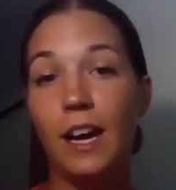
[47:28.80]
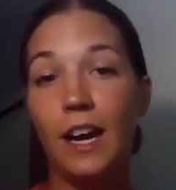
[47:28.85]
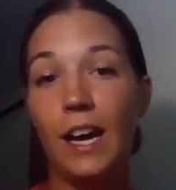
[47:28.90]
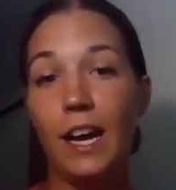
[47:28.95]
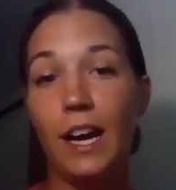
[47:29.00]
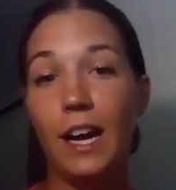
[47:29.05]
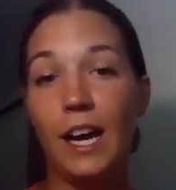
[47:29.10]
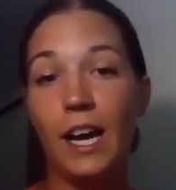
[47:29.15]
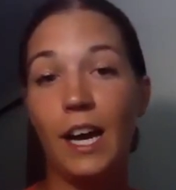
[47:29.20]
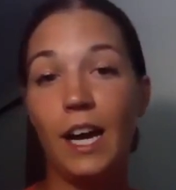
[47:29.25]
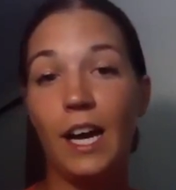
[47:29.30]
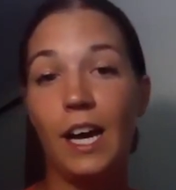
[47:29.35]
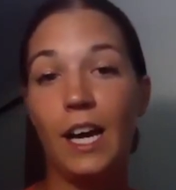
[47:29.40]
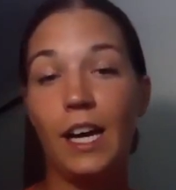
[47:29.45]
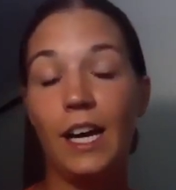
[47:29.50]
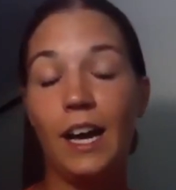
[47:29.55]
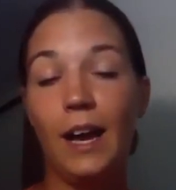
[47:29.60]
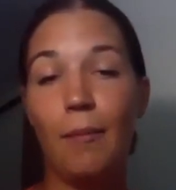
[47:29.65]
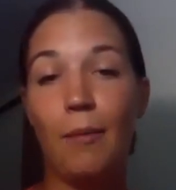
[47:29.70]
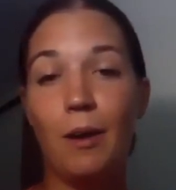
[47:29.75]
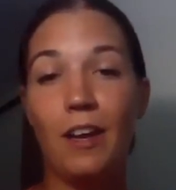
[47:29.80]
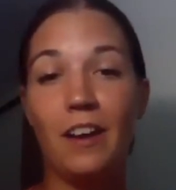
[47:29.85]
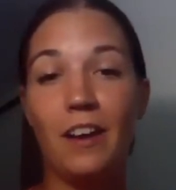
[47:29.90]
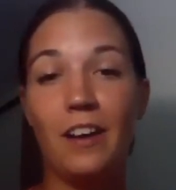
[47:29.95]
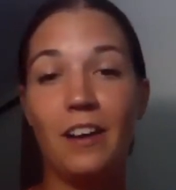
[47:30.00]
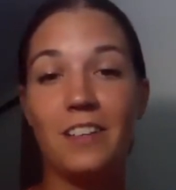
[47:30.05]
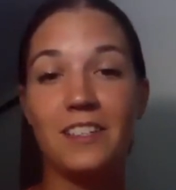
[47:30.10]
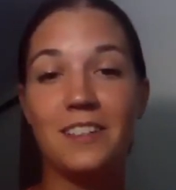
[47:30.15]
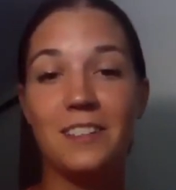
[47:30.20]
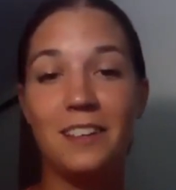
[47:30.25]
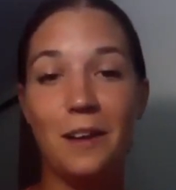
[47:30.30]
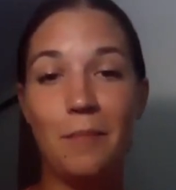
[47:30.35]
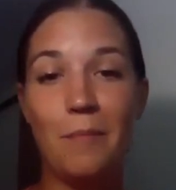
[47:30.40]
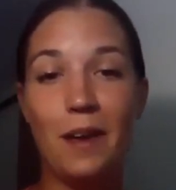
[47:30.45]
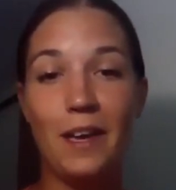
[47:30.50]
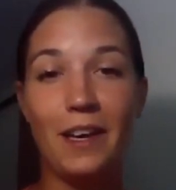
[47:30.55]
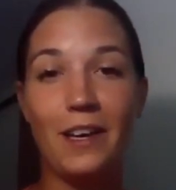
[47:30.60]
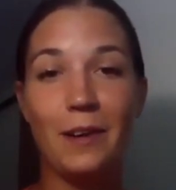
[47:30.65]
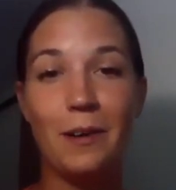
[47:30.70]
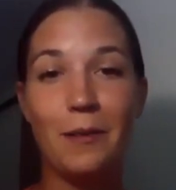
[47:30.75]
Hemel-en-Aarde and
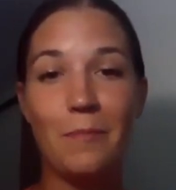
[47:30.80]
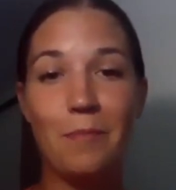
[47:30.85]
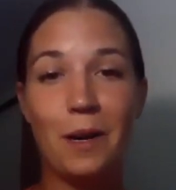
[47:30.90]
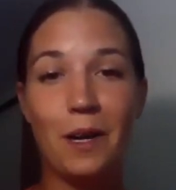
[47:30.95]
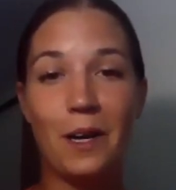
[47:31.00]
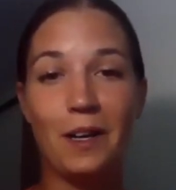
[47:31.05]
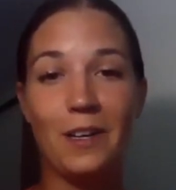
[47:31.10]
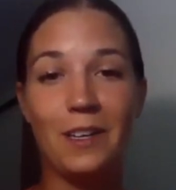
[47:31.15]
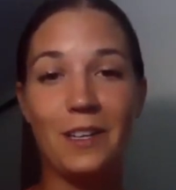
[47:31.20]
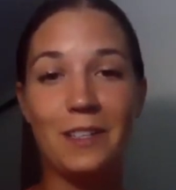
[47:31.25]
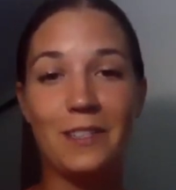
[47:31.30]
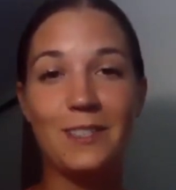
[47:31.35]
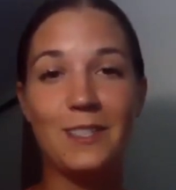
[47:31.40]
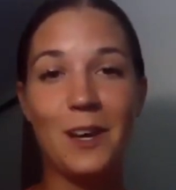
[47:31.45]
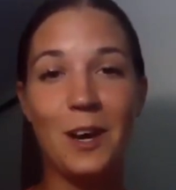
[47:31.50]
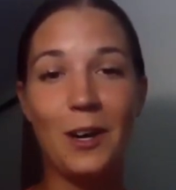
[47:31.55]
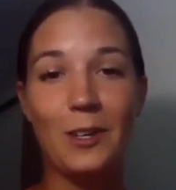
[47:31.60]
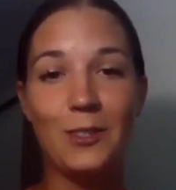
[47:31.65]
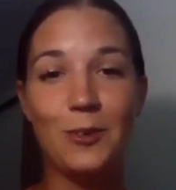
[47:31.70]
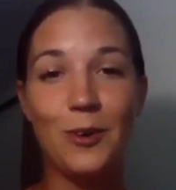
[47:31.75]
make Burgundian styles.